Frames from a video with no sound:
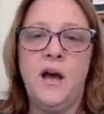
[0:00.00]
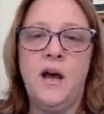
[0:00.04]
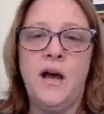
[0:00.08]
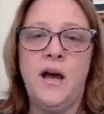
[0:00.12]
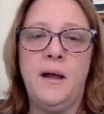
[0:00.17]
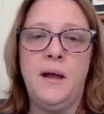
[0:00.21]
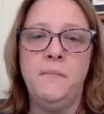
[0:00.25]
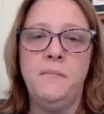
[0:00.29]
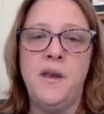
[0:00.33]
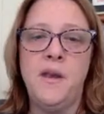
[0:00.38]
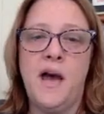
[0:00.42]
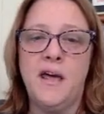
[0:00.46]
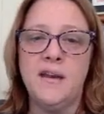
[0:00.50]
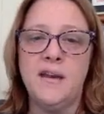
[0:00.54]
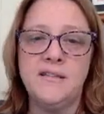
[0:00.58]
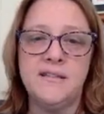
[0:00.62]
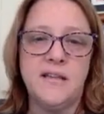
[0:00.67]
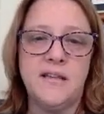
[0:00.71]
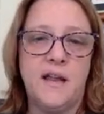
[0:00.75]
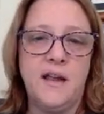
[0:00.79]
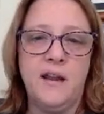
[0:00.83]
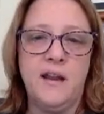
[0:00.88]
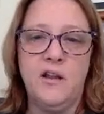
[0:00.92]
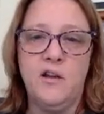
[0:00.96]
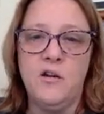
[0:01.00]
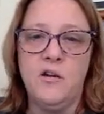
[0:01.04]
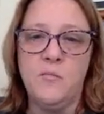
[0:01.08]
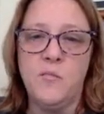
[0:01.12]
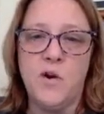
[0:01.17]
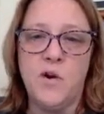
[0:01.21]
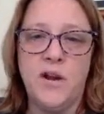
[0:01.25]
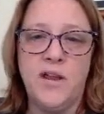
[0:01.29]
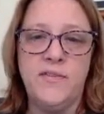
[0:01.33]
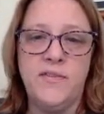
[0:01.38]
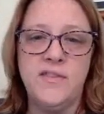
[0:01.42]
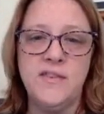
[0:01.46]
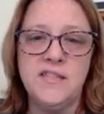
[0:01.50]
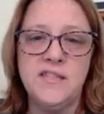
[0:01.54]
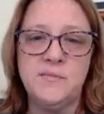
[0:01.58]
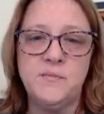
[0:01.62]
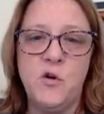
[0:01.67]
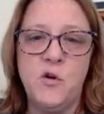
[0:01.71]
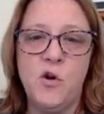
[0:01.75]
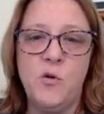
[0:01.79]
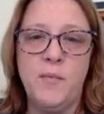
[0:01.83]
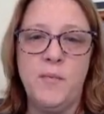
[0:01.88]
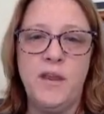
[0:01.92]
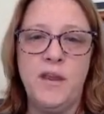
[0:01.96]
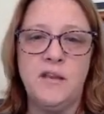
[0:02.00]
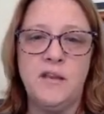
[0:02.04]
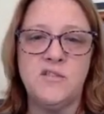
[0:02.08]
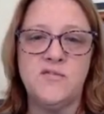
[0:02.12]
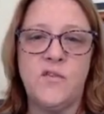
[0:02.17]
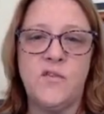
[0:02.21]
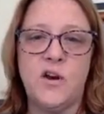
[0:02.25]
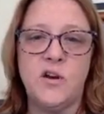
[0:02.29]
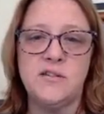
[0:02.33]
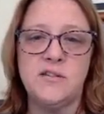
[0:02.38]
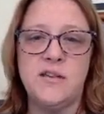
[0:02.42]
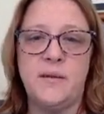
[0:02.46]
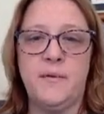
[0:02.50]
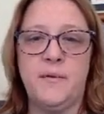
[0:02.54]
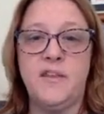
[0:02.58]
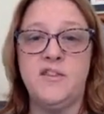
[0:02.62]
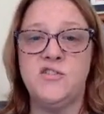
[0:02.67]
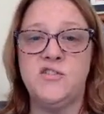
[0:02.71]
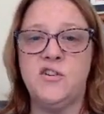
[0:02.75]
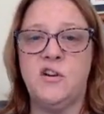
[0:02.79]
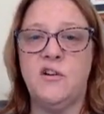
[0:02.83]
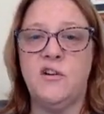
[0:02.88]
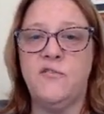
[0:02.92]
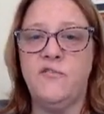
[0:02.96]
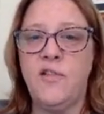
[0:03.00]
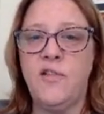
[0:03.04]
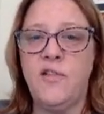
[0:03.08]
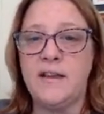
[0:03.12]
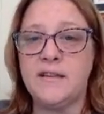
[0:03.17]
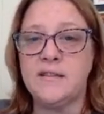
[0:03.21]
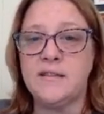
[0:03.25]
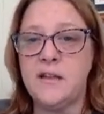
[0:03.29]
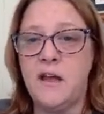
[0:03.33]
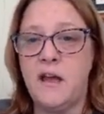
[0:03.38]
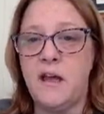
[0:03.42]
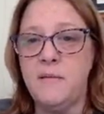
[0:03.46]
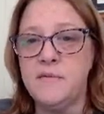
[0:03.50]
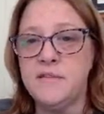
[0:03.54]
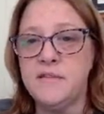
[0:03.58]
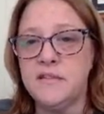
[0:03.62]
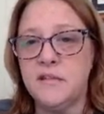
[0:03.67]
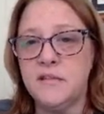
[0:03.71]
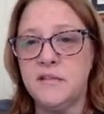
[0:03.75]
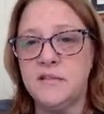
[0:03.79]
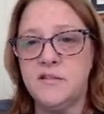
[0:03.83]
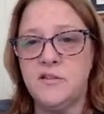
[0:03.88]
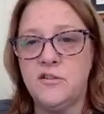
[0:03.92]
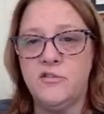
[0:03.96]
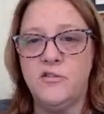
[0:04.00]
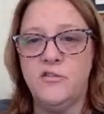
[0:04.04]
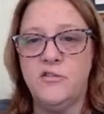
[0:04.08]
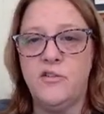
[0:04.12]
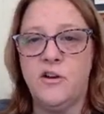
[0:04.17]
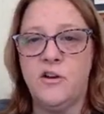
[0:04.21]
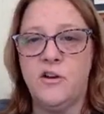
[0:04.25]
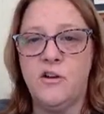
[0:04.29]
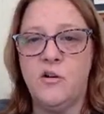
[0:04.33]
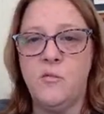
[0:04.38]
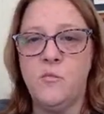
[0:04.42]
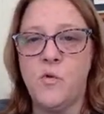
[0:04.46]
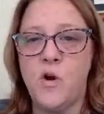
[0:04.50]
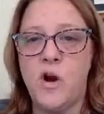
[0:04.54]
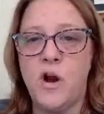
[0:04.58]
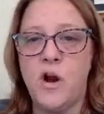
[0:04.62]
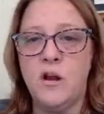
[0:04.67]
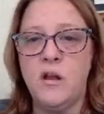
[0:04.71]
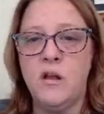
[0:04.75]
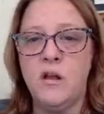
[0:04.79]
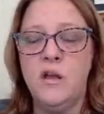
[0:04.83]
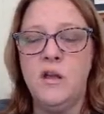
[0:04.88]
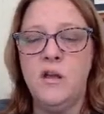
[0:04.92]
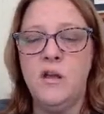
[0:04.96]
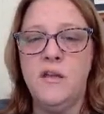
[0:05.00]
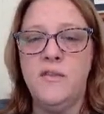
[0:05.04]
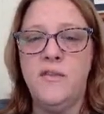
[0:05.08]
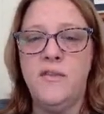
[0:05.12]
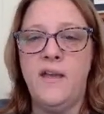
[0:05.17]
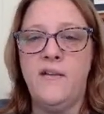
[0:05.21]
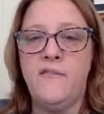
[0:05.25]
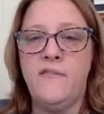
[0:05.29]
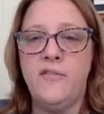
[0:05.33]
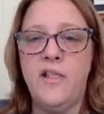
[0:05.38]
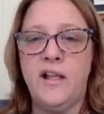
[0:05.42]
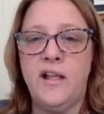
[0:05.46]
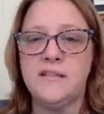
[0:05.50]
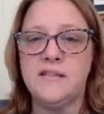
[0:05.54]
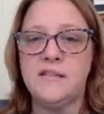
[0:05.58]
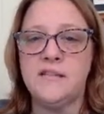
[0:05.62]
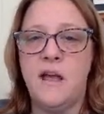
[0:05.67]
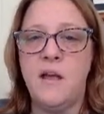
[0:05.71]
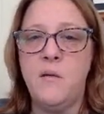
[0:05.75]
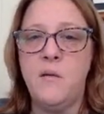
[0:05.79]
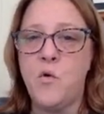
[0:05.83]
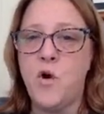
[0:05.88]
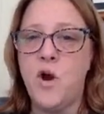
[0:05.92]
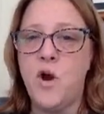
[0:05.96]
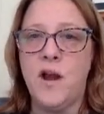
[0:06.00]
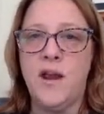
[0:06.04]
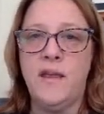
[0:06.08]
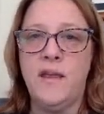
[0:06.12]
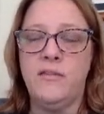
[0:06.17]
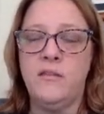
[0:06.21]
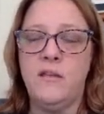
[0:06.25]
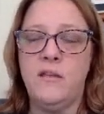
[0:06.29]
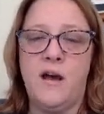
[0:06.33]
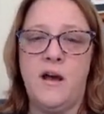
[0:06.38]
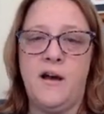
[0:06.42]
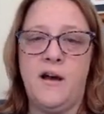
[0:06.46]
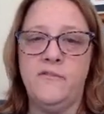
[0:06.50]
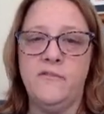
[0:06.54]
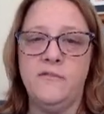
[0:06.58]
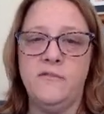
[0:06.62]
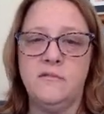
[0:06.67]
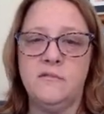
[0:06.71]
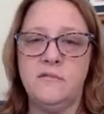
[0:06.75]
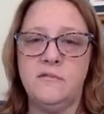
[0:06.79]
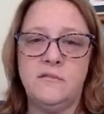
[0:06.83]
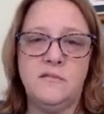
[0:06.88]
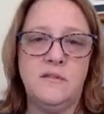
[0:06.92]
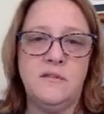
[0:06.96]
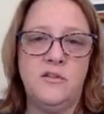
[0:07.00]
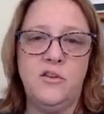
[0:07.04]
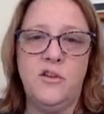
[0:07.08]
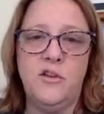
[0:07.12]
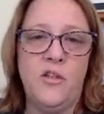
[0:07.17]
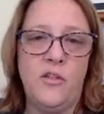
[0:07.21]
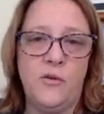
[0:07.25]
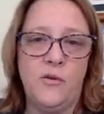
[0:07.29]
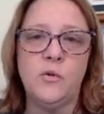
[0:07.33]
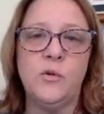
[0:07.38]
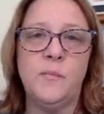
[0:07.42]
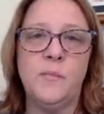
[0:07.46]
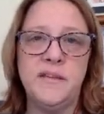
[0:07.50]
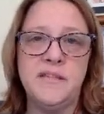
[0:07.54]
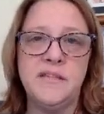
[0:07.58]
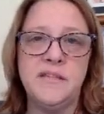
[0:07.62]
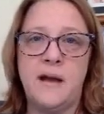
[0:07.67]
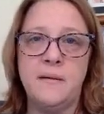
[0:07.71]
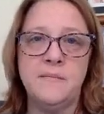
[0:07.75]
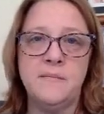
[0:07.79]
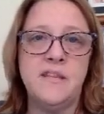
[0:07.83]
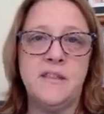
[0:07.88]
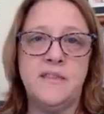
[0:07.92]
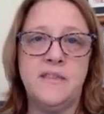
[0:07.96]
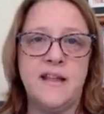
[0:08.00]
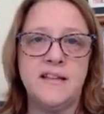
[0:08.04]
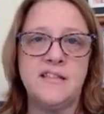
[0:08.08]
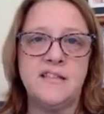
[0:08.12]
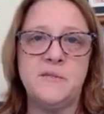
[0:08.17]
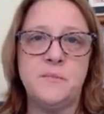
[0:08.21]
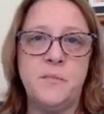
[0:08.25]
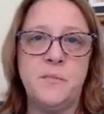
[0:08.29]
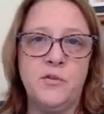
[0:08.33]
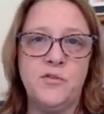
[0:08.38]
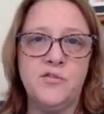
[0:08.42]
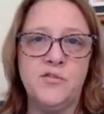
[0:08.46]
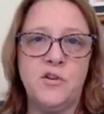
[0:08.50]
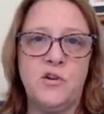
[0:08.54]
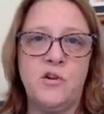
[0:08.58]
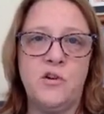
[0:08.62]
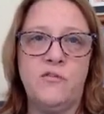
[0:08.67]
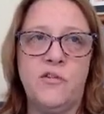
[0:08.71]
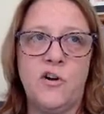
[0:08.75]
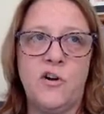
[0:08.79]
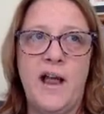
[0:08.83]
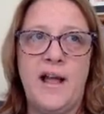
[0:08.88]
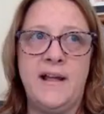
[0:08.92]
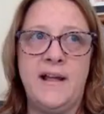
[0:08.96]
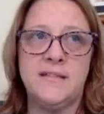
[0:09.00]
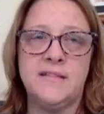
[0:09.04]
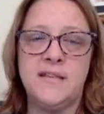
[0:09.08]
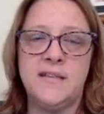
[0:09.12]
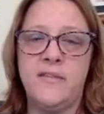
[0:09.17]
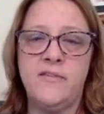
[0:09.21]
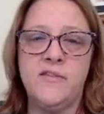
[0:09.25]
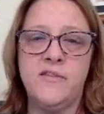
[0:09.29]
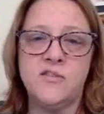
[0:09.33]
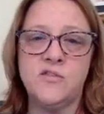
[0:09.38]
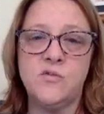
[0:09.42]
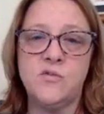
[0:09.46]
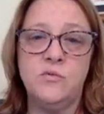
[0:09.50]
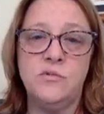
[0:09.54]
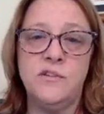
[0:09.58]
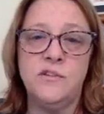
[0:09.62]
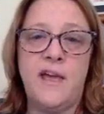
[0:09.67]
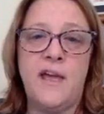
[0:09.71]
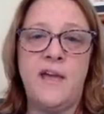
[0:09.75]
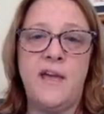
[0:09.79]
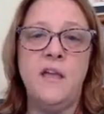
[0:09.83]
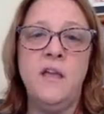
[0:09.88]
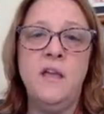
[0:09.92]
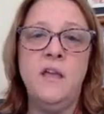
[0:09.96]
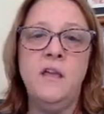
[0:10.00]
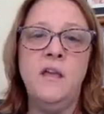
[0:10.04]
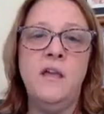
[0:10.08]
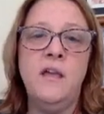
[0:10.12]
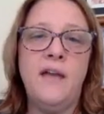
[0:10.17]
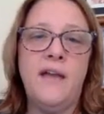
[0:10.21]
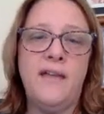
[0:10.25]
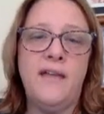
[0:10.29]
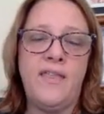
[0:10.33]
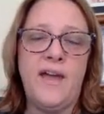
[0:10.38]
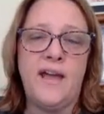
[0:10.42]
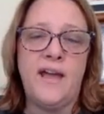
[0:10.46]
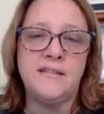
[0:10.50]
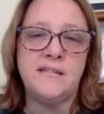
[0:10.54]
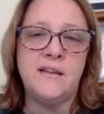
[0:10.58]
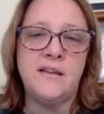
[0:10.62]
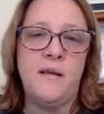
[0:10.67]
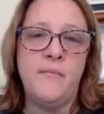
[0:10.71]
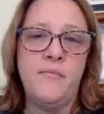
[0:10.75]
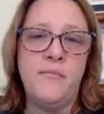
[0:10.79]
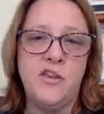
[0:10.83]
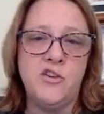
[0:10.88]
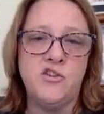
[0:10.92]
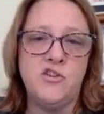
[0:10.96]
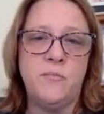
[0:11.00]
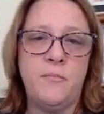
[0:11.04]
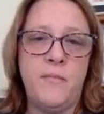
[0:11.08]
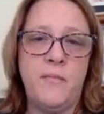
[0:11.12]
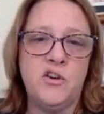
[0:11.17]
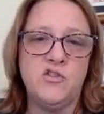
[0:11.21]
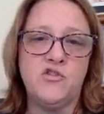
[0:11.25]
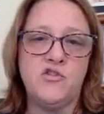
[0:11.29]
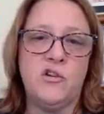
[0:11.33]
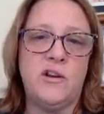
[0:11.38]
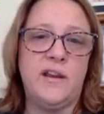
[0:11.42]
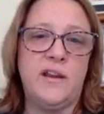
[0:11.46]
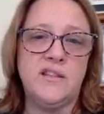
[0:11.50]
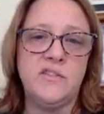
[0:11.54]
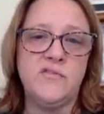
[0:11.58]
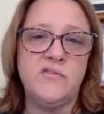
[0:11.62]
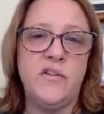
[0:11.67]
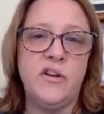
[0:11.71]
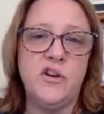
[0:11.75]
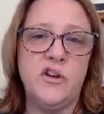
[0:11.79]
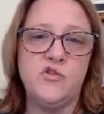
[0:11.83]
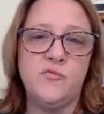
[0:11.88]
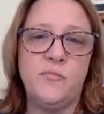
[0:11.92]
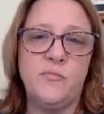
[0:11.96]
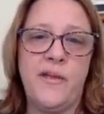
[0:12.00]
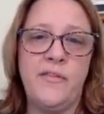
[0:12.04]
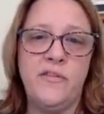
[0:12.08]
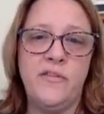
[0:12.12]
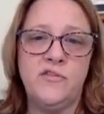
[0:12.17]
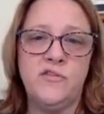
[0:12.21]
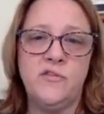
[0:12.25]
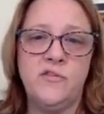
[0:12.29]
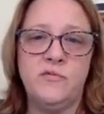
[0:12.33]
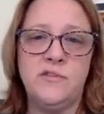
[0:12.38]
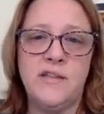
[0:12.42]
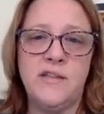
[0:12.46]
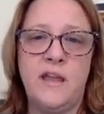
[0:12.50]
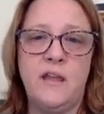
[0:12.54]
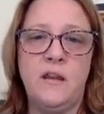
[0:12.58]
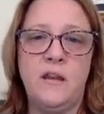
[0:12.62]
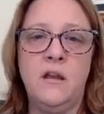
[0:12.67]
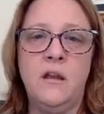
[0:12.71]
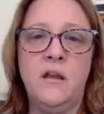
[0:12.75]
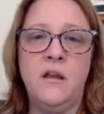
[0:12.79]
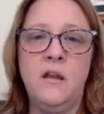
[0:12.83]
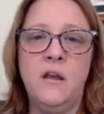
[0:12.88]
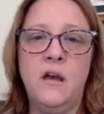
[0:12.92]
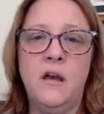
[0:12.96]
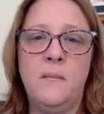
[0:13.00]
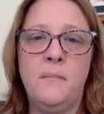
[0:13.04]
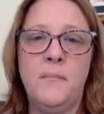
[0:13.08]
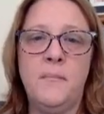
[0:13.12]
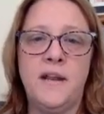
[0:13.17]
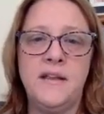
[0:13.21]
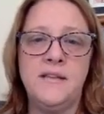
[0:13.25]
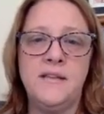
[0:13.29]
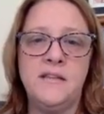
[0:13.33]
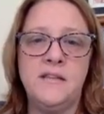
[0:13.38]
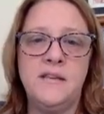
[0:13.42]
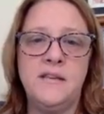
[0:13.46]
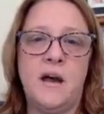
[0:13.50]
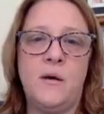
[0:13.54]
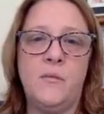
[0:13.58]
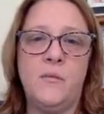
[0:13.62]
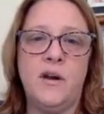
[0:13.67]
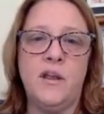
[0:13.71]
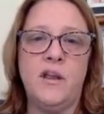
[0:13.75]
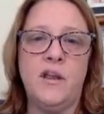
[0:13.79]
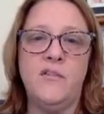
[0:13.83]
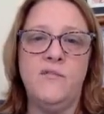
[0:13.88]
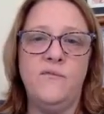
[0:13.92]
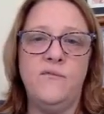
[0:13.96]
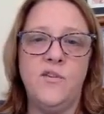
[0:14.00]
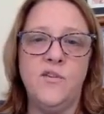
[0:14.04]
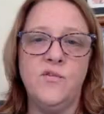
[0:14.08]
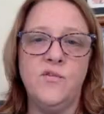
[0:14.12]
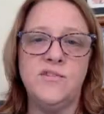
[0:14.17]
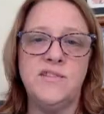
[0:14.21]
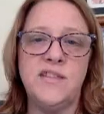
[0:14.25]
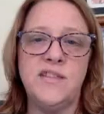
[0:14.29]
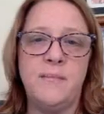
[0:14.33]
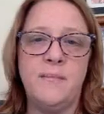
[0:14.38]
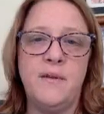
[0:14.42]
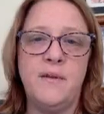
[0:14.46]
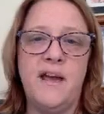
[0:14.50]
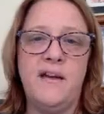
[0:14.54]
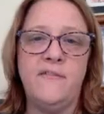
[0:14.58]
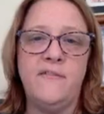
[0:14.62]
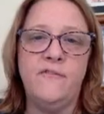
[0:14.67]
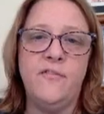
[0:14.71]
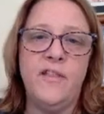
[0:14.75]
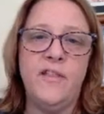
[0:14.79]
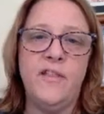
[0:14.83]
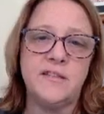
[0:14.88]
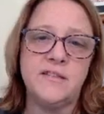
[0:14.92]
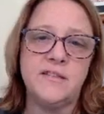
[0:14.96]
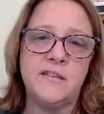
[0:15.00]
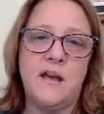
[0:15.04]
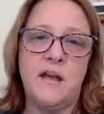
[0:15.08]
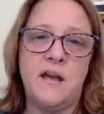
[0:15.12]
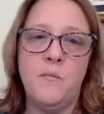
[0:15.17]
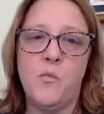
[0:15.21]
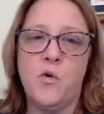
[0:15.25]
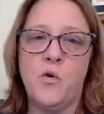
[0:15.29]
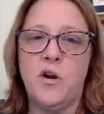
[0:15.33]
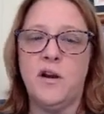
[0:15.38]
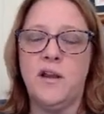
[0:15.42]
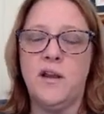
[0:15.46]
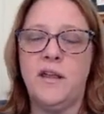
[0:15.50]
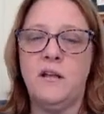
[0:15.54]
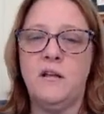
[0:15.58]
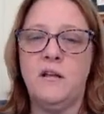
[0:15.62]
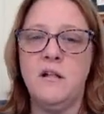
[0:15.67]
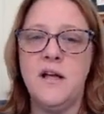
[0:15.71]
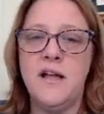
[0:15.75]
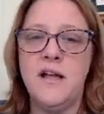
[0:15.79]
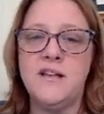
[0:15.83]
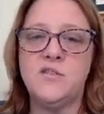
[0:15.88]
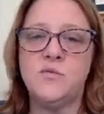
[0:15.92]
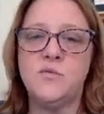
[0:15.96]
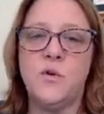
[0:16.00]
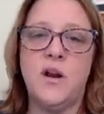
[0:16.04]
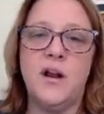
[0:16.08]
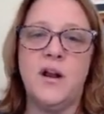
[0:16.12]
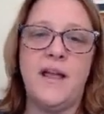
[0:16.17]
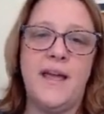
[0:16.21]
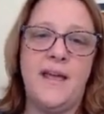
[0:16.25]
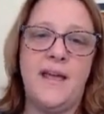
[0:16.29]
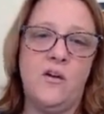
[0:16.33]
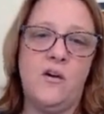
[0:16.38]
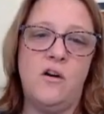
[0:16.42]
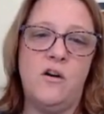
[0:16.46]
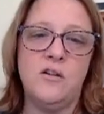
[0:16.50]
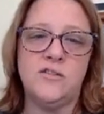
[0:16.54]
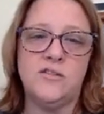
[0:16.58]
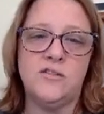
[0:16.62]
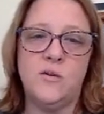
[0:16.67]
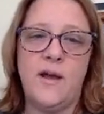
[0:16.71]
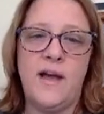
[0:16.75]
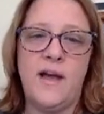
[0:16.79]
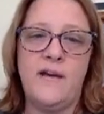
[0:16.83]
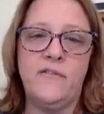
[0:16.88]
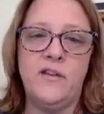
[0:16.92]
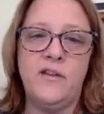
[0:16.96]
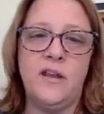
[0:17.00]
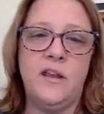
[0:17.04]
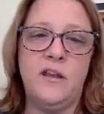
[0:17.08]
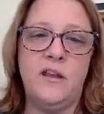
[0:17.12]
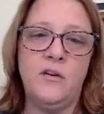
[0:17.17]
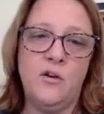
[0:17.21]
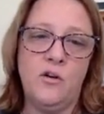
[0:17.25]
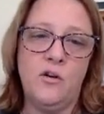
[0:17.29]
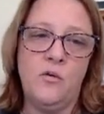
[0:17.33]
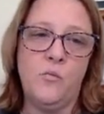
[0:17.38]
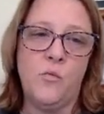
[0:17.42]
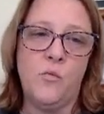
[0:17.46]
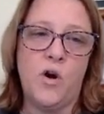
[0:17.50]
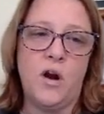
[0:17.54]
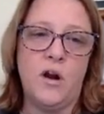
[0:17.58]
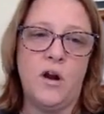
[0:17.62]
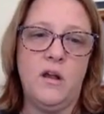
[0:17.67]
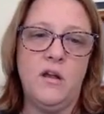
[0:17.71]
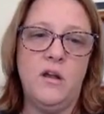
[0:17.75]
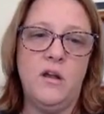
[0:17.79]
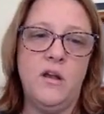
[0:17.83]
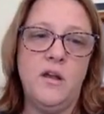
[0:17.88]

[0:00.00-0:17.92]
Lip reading: I'm not assigning homework at this moment. As far as I'm concerned, flex time is considered their homework. They have flex time work, and there will be times that spills over outside the school day. At that time, they should make sure it gets finished by the due date. But I did not want to confuse them and have flex time work in classwork and also have it in homework.